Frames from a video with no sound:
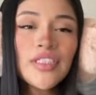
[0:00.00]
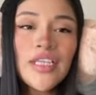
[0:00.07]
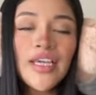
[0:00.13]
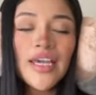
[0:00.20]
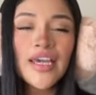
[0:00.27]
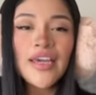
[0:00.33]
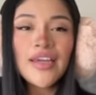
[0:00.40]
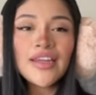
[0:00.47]

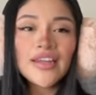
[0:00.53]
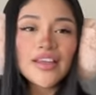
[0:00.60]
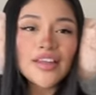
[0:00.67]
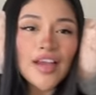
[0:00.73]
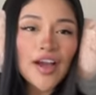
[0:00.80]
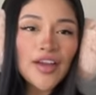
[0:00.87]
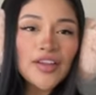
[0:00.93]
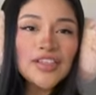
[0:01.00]
And
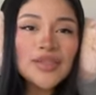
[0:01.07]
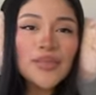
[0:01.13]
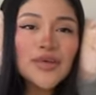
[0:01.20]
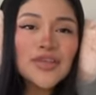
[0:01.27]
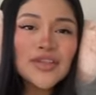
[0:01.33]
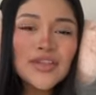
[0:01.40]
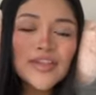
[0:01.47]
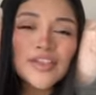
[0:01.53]
how are they
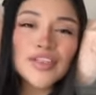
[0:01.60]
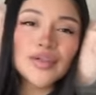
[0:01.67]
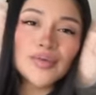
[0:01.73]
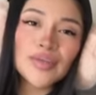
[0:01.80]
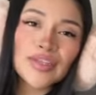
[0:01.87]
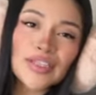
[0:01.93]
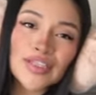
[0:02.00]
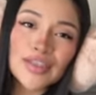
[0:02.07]
supposed to look cute
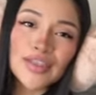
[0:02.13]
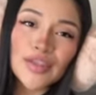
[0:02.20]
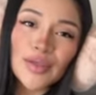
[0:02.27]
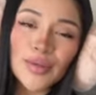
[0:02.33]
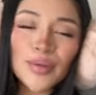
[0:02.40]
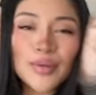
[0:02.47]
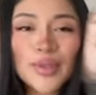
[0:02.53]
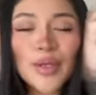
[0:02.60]
with these
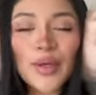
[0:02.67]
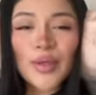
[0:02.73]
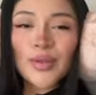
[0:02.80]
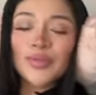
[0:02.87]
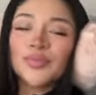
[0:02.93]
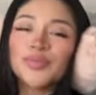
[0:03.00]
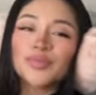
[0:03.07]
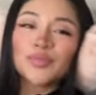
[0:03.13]
cute little
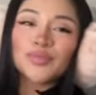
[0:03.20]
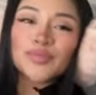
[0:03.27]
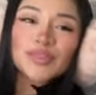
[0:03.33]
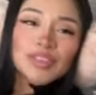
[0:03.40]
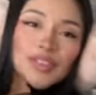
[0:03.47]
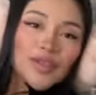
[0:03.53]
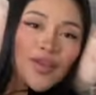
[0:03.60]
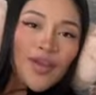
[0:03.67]

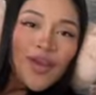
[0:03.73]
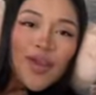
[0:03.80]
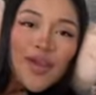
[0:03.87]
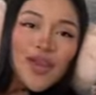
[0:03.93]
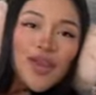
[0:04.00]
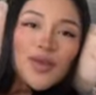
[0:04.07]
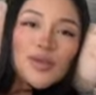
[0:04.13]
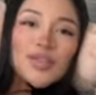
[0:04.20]

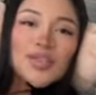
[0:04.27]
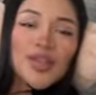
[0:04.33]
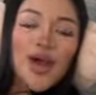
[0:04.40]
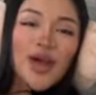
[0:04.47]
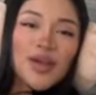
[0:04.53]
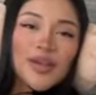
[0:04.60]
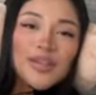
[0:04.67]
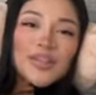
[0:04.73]

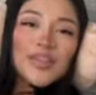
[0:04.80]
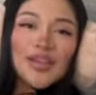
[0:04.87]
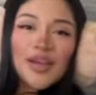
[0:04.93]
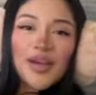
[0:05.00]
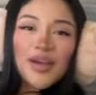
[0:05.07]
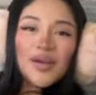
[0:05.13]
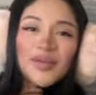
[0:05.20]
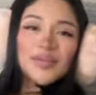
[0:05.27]
socks, you
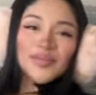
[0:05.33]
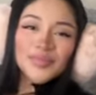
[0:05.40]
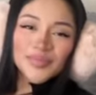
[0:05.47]
know?